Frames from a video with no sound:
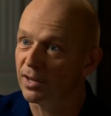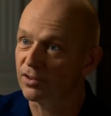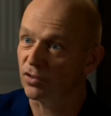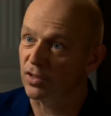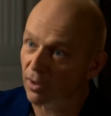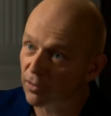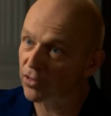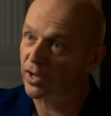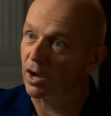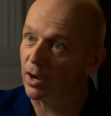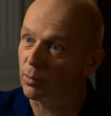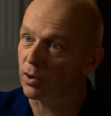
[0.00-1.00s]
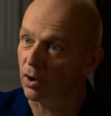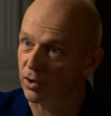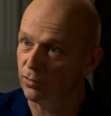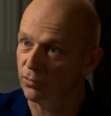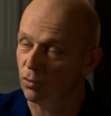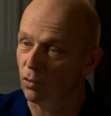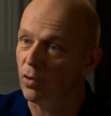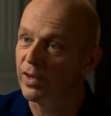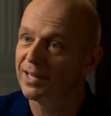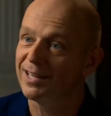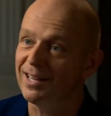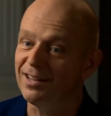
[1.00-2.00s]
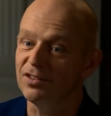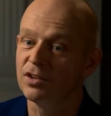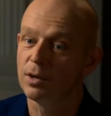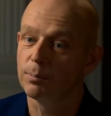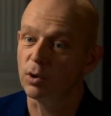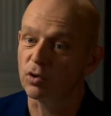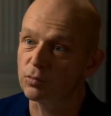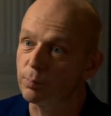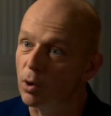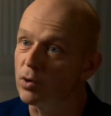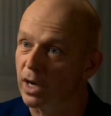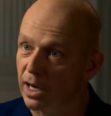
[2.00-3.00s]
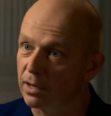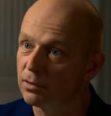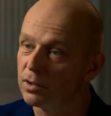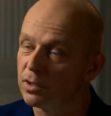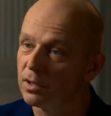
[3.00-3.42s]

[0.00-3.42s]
And so the other thing I would argue for is postponing